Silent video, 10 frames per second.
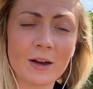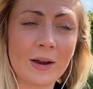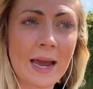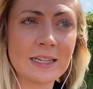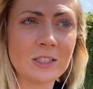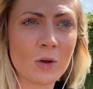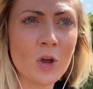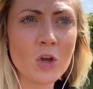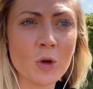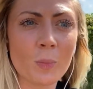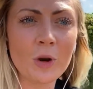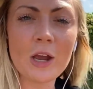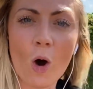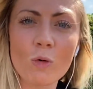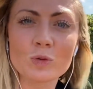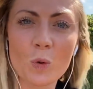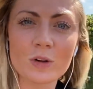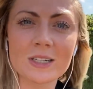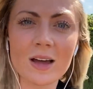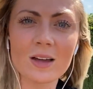Okay, so your body holds
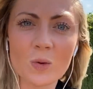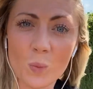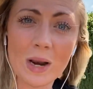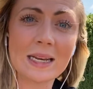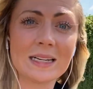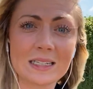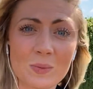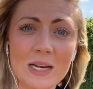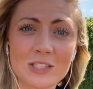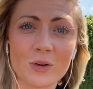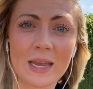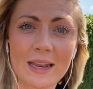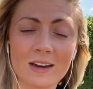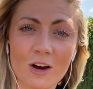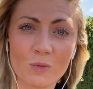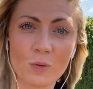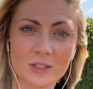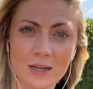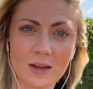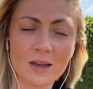water when it's not getting enough
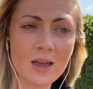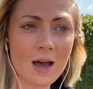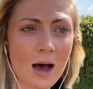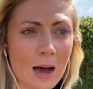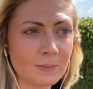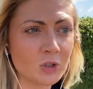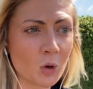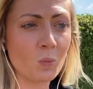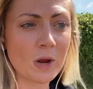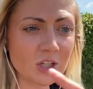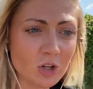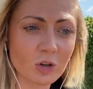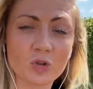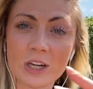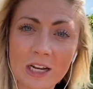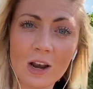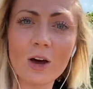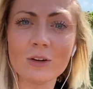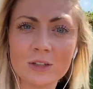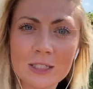water. So when you start drinking
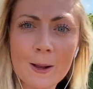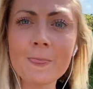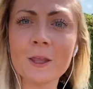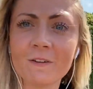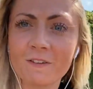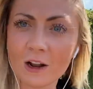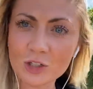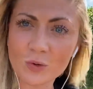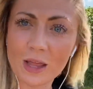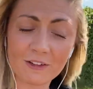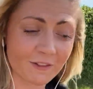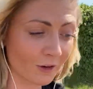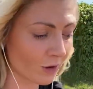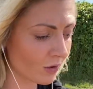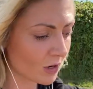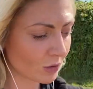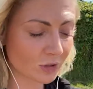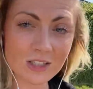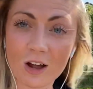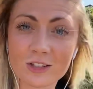loads, you flush all that through, you'll
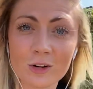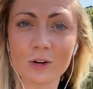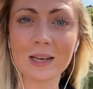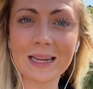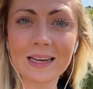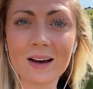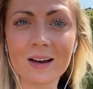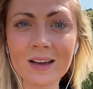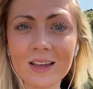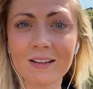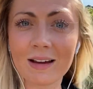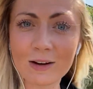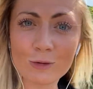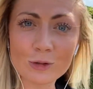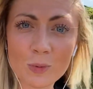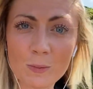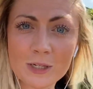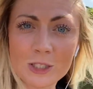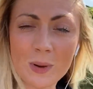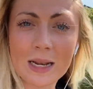start to look leaner, your ankles won't
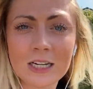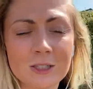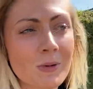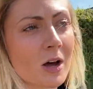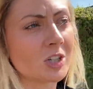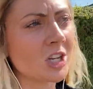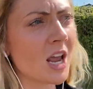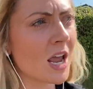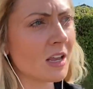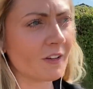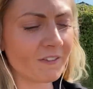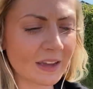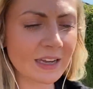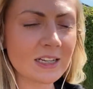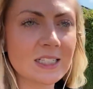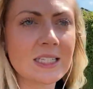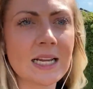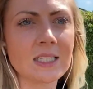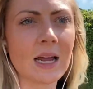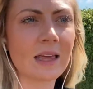be swelling as much, your fingers,
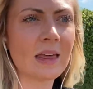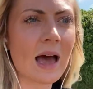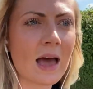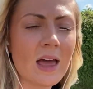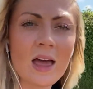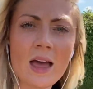things like that.